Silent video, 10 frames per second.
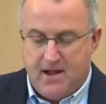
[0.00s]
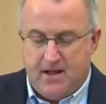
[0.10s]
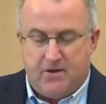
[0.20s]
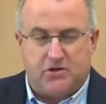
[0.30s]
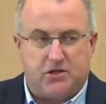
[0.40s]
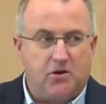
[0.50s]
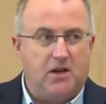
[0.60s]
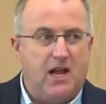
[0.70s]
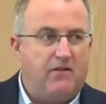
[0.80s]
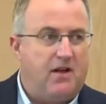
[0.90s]
There's a certain
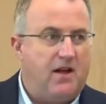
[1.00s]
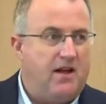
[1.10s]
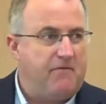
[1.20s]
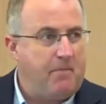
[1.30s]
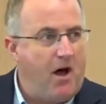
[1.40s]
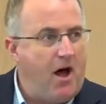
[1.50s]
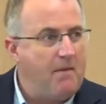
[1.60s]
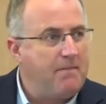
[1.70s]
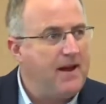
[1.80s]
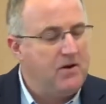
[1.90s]
level of
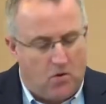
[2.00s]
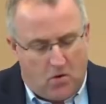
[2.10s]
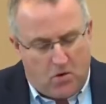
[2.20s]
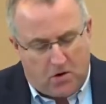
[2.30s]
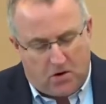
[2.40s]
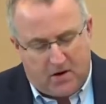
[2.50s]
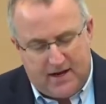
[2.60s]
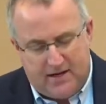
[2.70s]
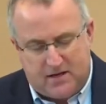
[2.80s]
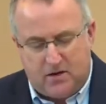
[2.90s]
pomp and order
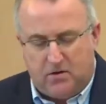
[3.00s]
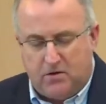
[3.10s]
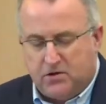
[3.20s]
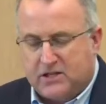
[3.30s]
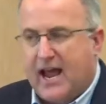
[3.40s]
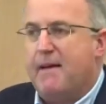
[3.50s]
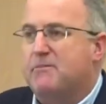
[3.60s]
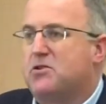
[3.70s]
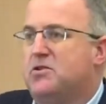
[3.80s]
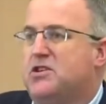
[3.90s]
until those
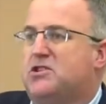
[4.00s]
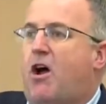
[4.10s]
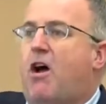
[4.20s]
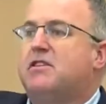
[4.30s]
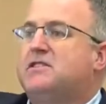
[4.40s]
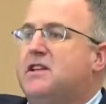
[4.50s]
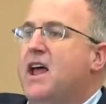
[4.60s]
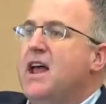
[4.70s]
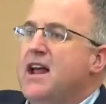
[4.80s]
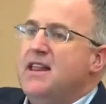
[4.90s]
caps are just tossed
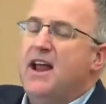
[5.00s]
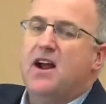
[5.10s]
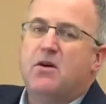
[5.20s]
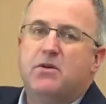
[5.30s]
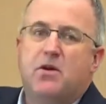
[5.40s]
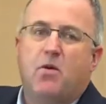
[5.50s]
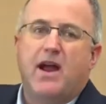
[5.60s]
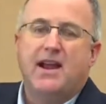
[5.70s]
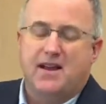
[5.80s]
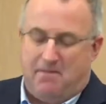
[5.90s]
in the air with
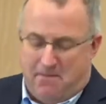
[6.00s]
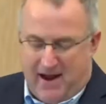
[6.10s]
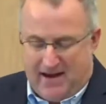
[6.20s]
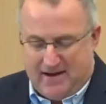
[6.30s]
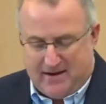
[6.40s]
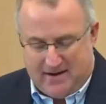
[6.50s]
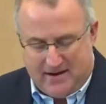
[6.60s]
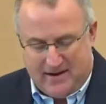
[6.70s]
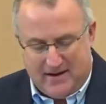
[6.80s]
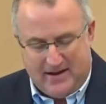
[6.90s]
great abandon.
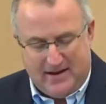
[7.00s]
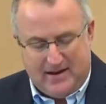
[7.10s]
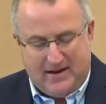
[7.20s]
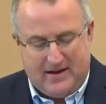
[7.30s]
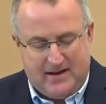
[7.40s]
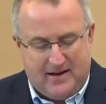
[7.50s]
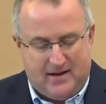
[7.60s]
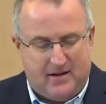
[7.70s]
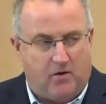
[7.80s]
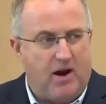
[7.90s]

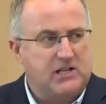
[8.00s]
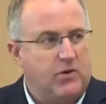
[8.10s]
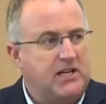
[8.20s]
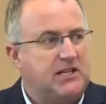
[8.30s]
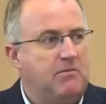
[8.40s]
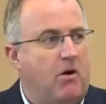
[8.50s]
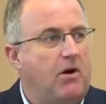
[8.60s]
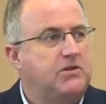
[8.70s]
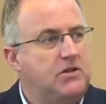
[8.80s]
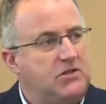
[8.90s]
The graduation
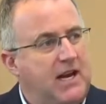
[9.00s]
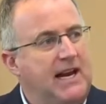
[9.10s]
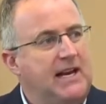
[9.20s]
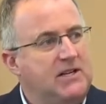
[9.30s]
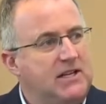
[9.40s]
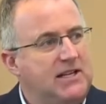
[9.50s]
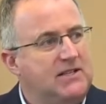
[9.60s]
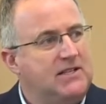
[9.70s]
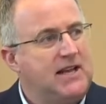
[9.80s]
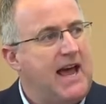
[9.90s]
marks a change in
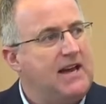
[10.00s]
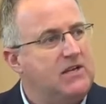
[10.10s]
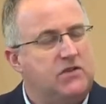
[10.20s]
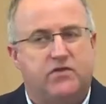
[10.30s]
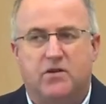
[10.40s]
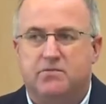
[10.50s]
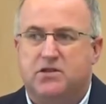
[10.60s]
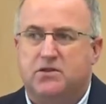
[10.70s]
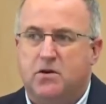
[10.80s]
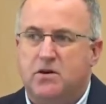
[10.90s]
status from
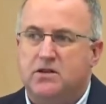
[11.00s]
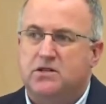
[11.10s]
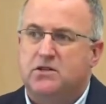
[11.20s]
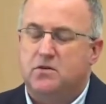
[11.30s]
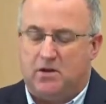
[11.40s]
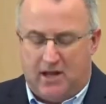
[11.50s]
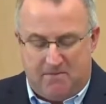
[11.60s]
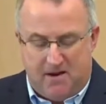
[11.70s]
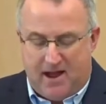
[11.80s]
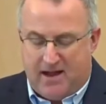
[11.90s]
students to
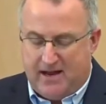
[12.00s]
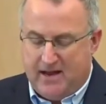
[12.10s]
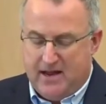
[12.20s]
alumni,